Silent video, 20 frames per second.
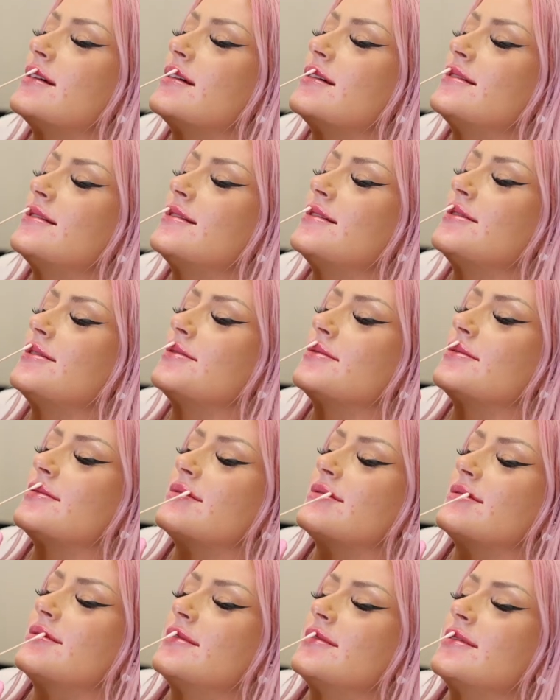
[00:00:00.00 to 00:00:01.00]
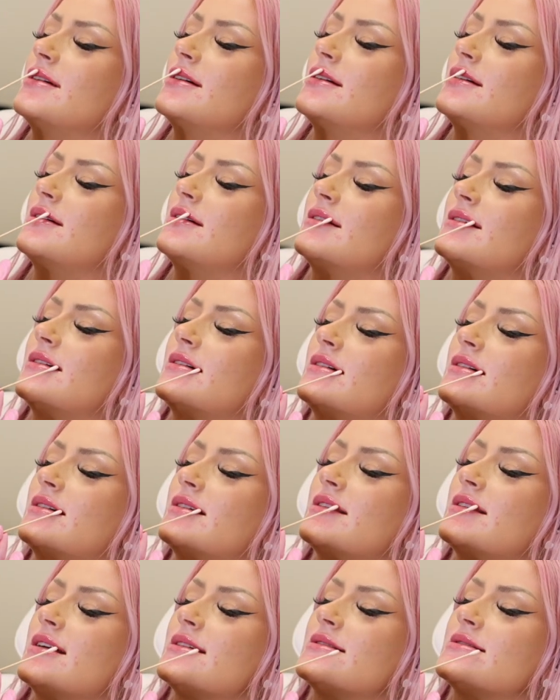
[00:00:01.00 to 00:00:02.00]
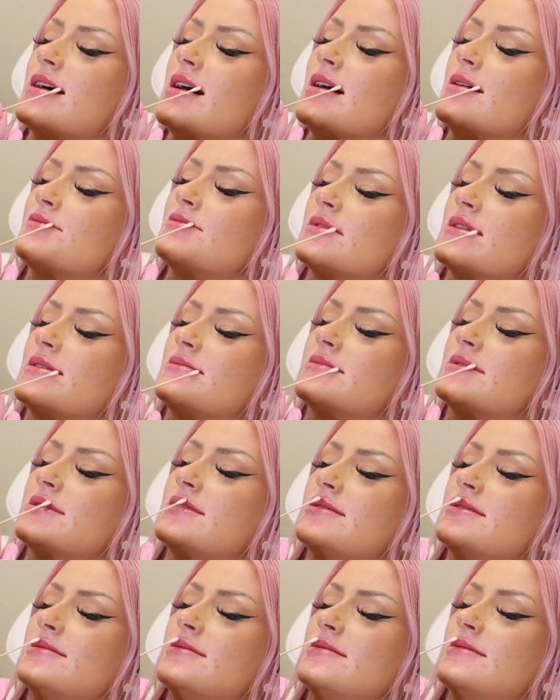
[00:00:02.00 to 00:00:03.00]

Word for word: Thank you. That top lip too.